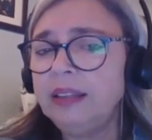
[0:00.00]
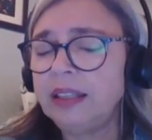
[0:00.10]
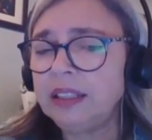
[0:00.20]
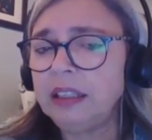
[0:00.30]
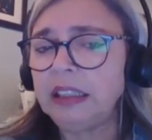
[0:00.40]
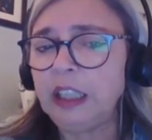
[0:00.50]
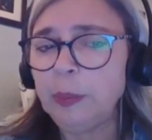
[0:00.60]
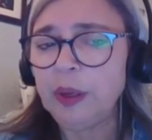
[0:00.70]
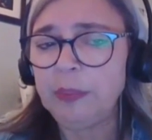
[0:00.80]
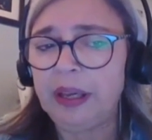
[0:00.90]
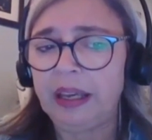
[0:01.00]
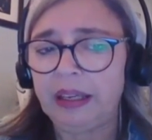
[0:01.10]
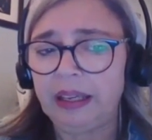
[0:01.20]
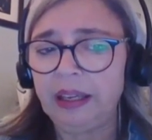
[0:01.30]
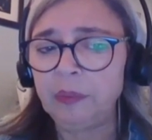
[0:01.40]
that's going to limit
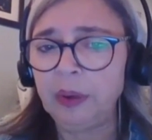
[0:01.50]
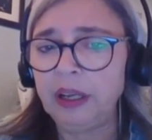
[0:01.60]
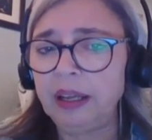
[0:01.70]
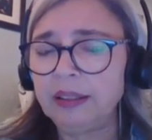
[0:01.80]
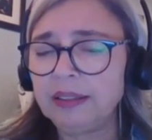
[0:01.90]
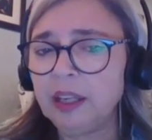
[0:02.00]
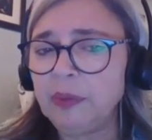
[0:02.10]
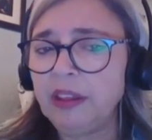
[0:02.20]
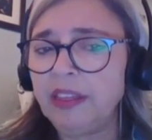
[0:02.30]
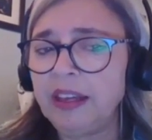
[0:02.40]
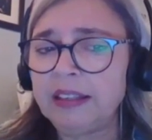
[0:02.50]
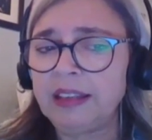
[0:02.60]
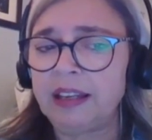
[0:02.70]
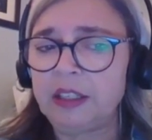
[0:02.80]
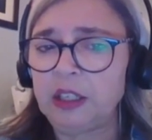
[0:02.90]
me in what some of the things
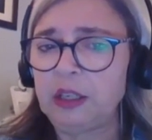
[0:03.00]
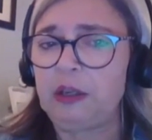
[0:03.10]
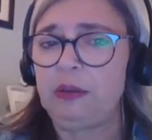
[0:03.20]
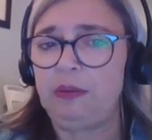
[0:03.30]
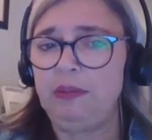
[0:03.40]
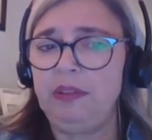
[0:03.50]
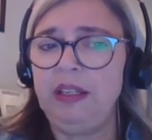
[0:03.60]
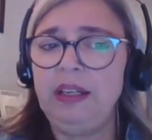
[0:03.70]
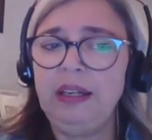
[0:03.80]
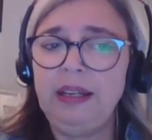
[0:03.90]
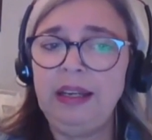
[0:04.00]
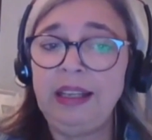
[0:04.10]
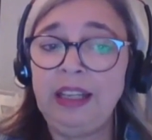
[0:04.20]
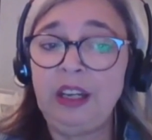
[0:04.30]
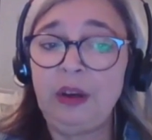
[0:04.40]
I do.
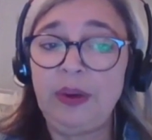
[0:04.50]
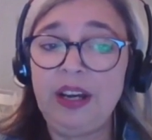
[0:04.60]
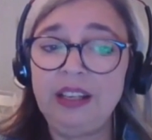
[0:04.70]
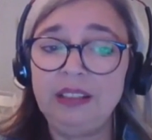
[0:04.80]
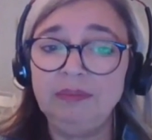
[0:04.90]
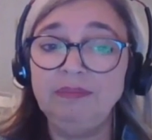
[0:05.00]
You know what?